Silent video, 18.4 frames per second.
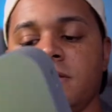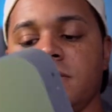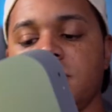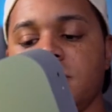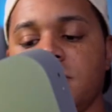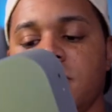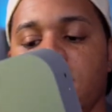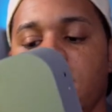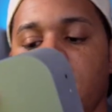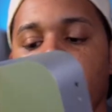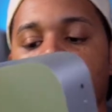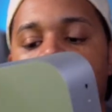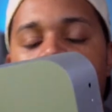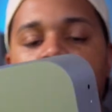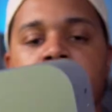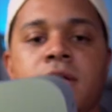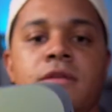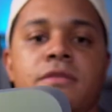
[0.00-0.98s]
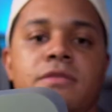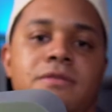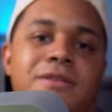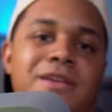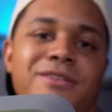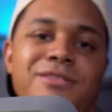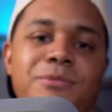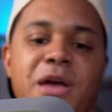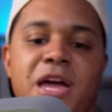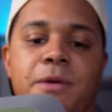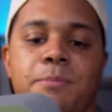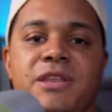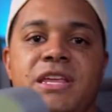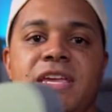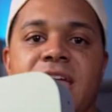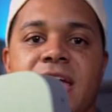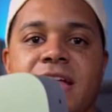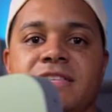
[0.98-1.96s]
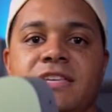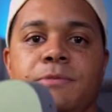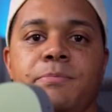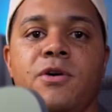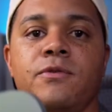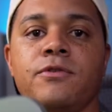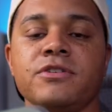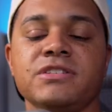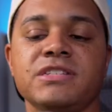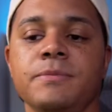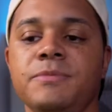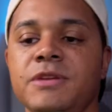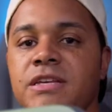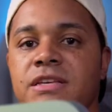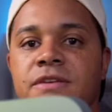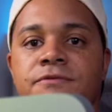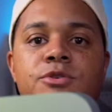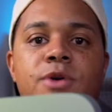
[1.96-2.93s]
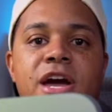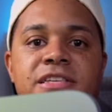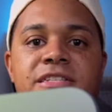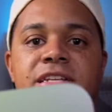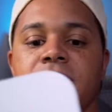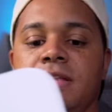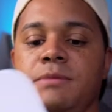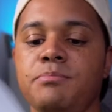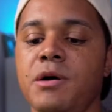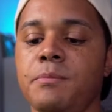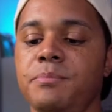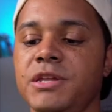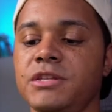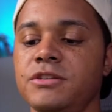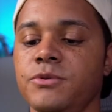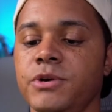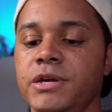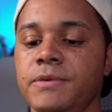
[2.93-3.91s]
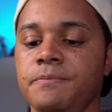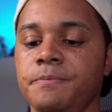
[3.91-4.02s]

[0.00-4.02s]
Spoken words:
So, you know, the Mac Mini can't tip over or something if you accidentally bump into it.